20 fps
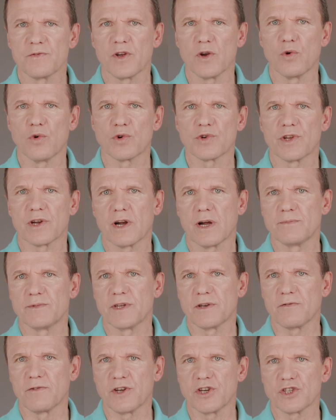we order
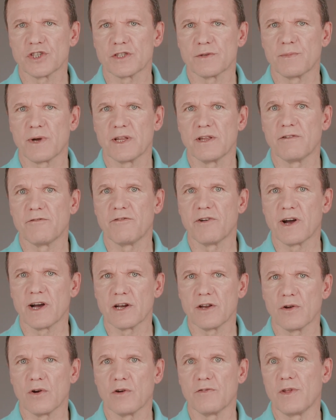observations by the
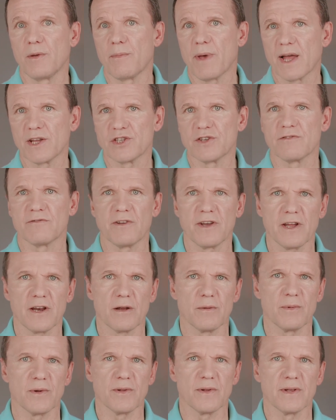value of the matching
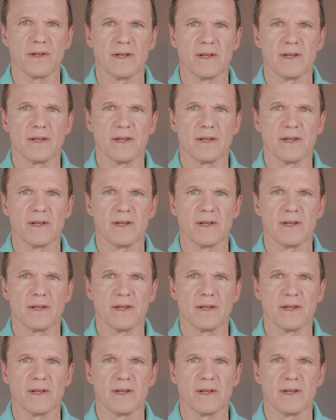variable.